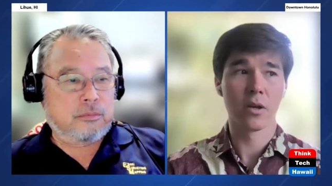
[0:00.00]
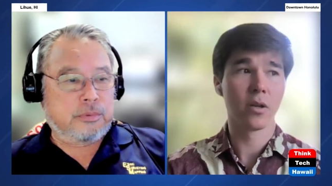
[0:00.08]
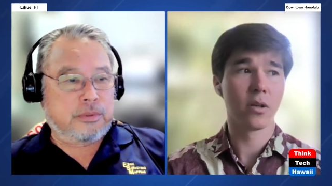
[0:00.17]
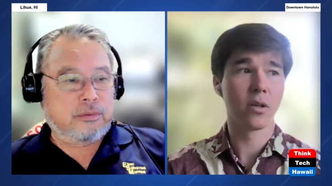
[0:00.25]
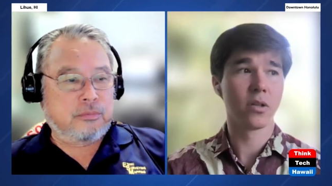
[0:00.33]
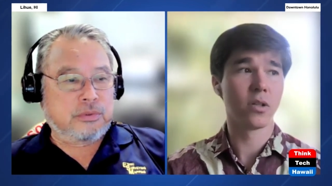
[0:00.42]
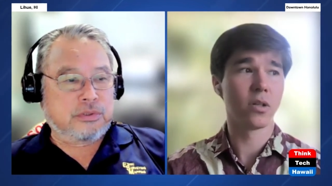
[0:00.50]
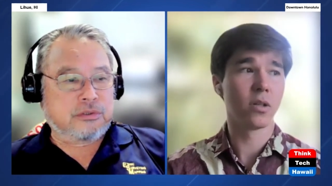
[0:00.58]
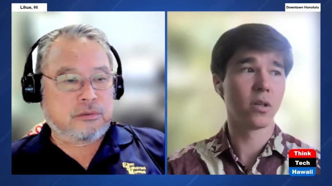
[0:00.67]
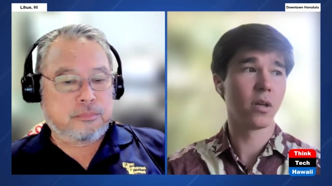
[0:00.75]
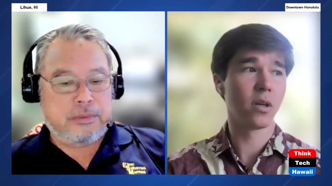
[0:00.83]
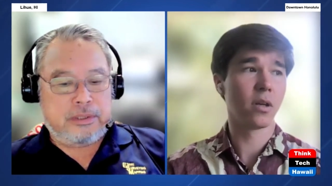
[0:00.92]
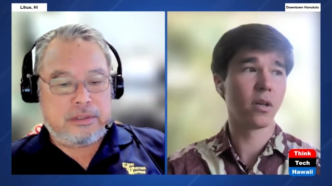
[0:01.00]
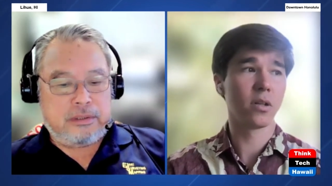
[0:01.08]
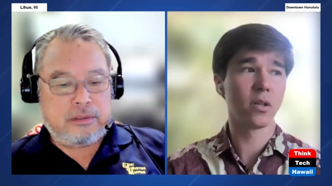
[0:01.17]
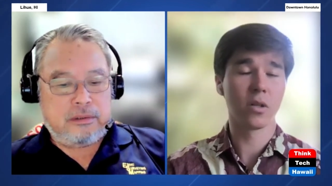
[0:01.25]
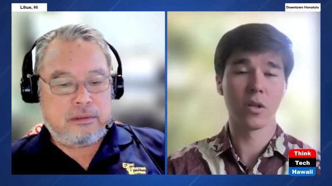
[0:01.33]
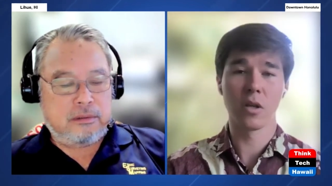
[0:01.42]
Speaker 1: Urban and Regional
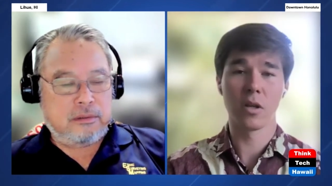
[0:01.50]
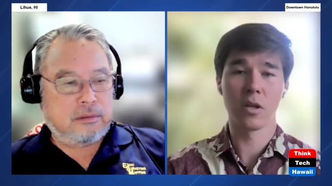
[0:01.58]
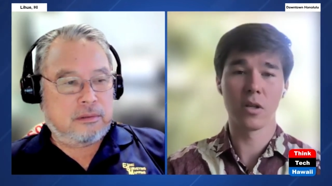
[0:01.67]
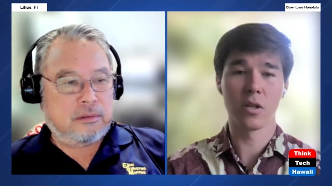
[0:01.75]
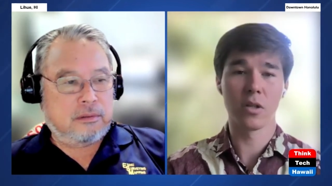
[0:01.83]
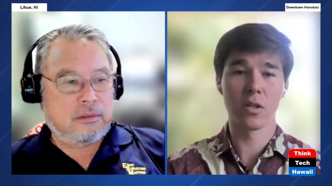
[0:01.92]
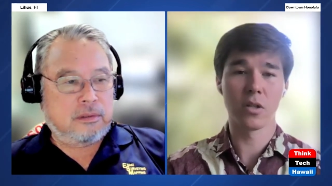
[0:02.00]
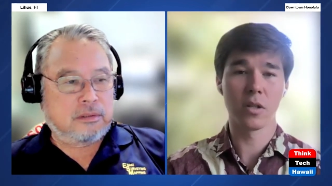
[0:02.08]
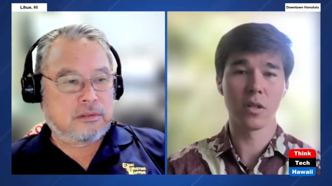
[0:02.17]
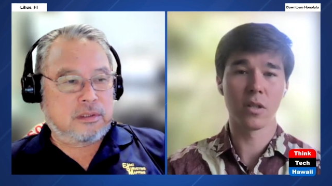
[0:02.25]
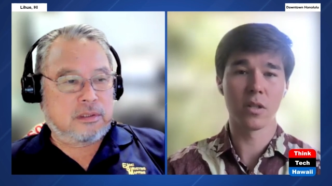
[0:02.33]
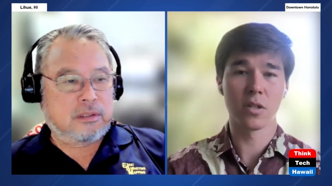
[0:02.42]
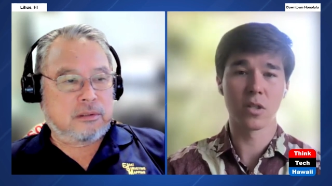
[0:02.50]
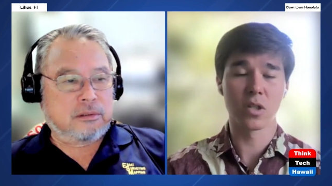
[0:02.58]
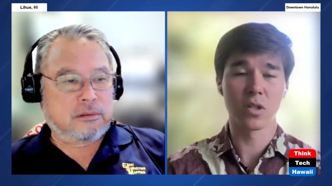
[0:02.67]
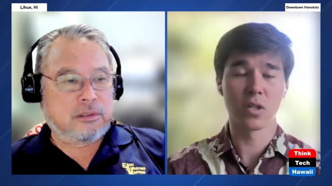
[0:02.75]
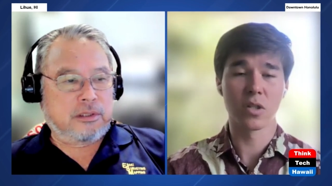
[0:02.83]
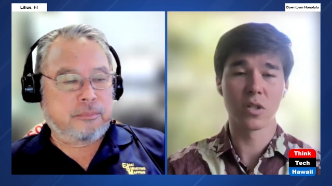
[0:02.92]
Planning, guys like Carl
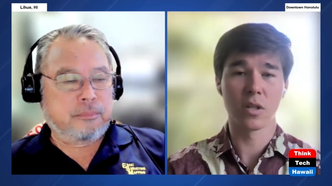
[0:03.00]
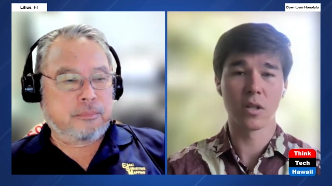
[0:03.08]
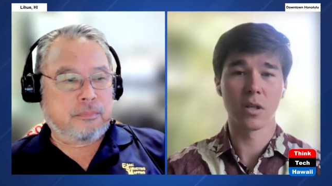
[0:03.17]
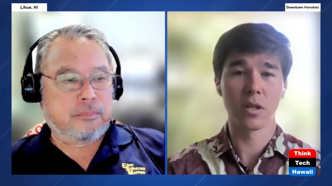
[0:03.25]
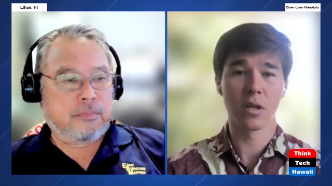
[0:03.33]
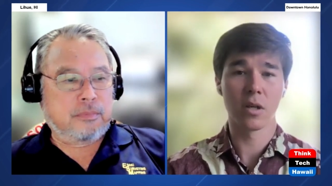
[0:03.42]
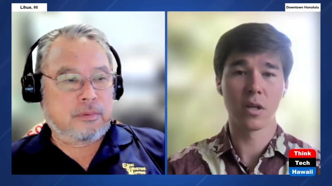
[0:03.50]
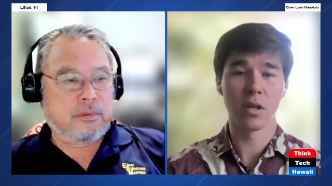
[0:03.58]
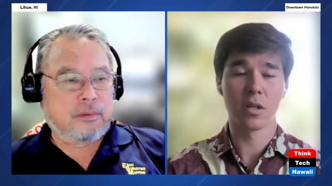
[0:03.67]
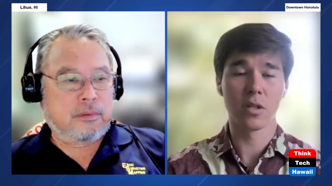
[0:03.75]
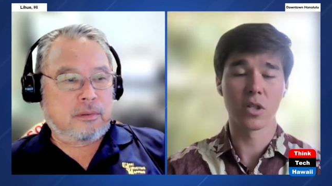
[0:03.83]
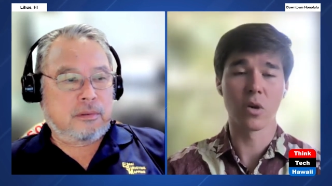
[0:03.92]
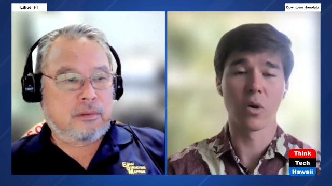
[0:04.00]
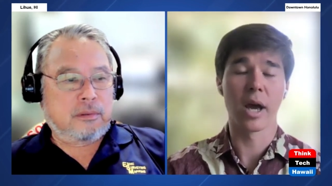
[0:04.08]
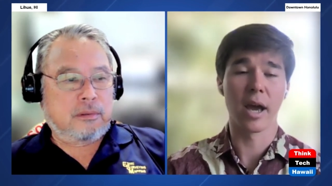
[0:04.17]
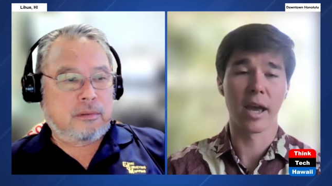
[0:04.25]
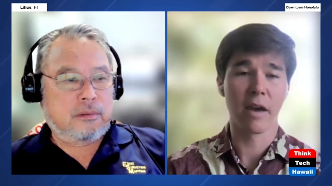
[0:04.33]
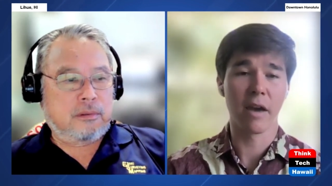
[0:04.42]
Kim?
Speaker 2: So
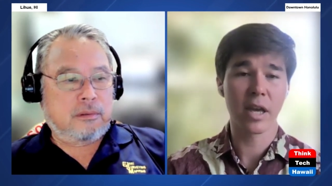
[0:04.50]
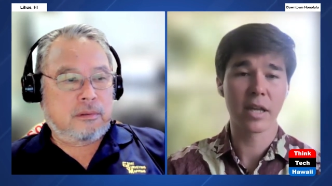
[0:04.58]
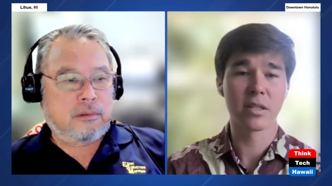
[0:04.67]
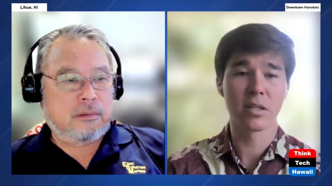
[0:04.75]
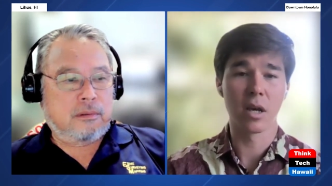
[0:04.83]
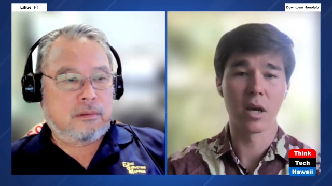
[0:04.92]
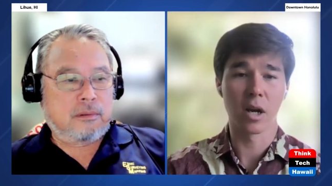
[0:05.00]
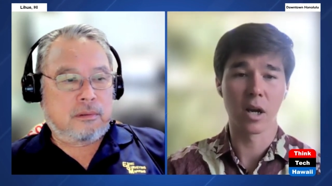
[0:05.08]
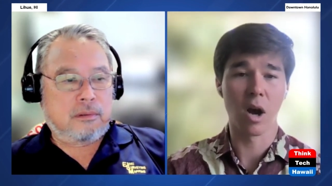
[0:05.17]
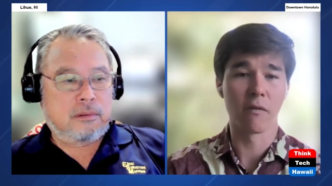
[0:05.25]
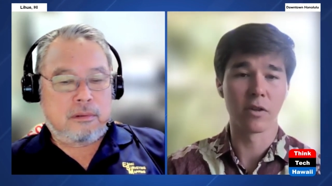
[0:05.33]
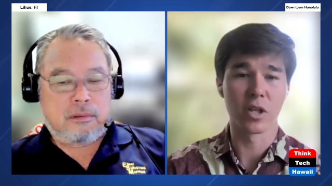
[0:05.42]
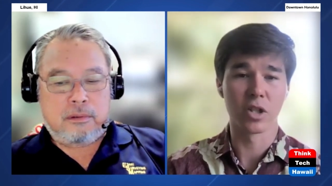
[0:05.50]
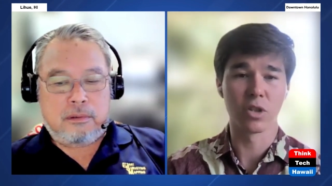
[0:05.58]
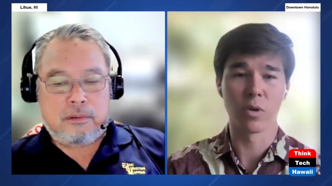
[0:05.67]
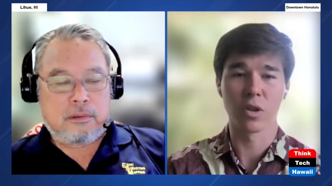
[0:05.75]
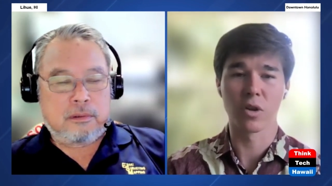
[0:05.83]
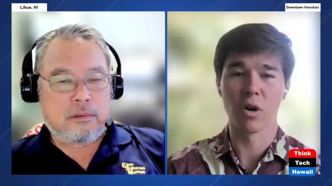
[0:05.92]
I have had a
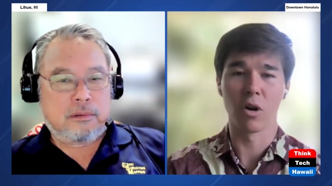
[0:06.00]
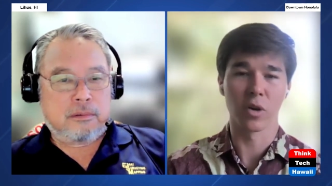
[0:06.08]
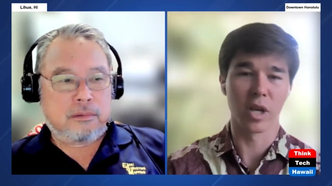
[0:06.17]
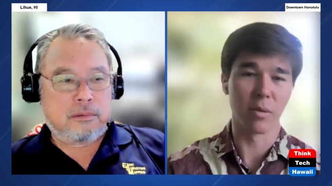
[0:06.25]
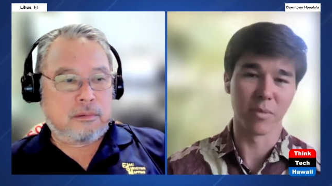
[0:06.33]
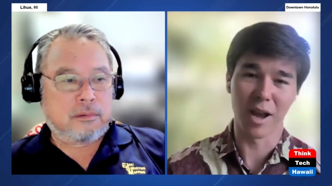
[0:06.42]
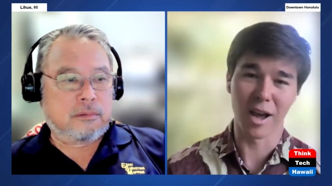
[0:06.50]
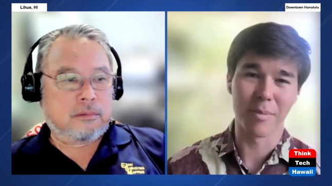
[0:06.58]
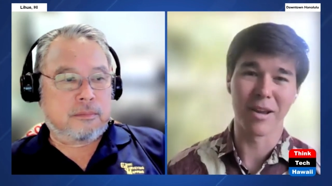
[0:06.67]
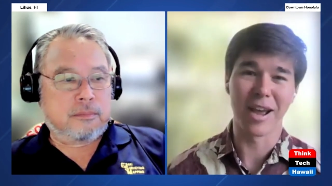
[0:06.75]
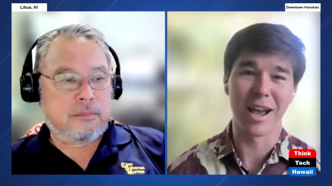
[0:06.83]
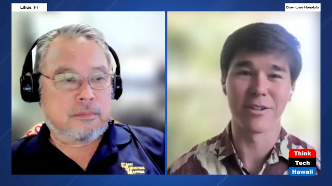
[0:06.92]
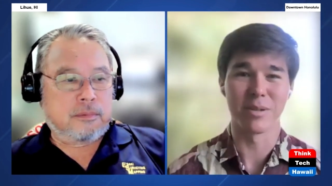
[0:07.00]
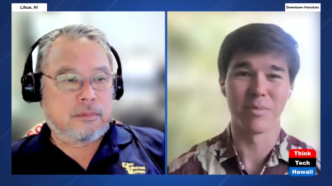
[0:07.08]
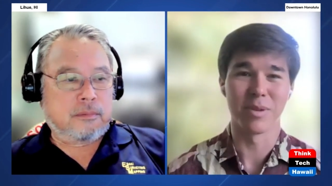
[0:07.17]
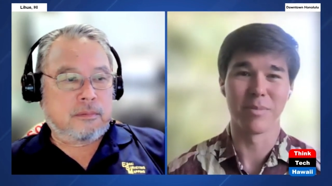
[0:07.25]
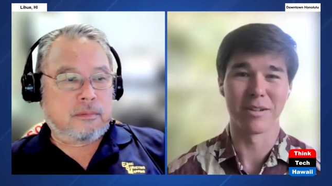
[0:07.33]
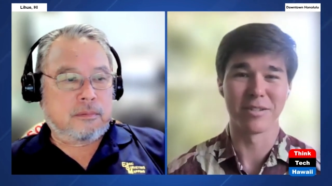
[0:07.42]
conversation with Carl Kim, not about housing,
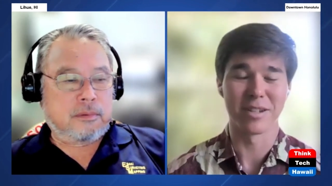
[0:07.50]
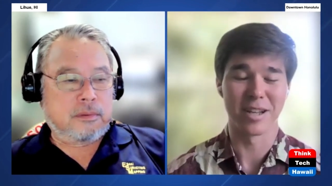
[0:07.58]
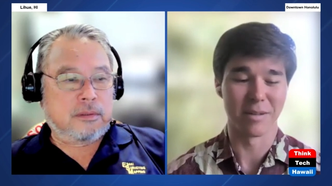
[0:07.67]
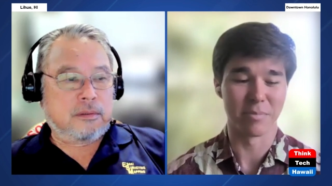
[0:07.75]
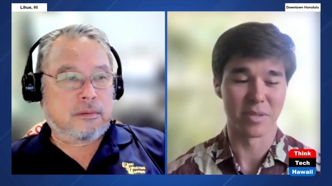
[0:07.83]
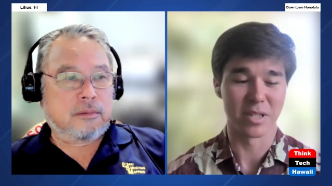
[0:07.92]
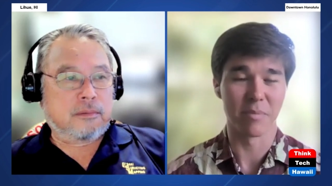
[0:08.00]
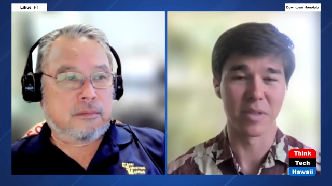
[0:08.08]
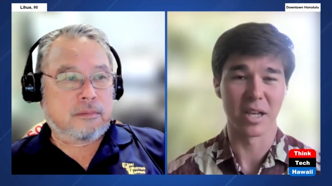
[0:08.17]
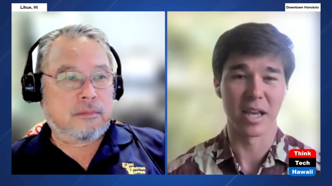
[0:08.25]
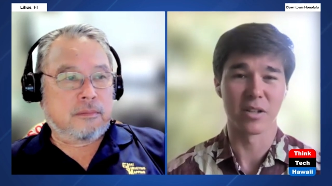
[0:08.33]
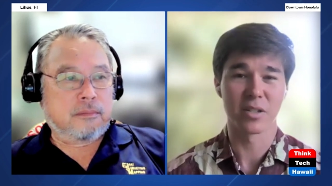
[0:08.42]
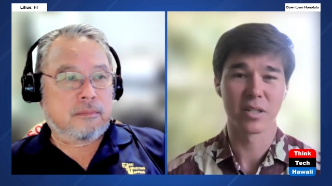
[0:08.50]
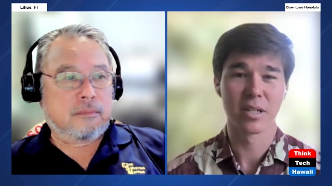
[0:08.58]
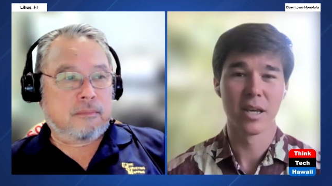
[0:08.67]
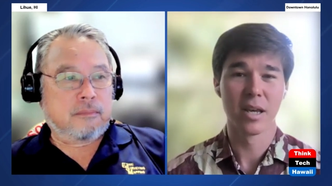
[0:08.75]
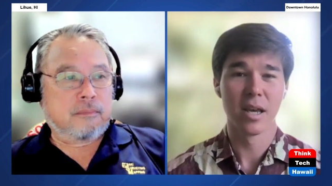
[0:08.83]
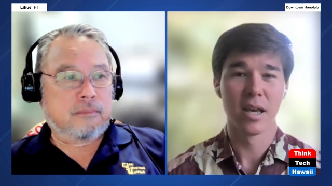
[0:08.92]
but about something else.
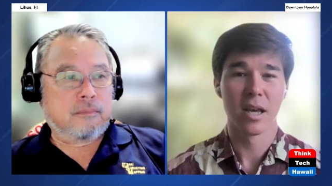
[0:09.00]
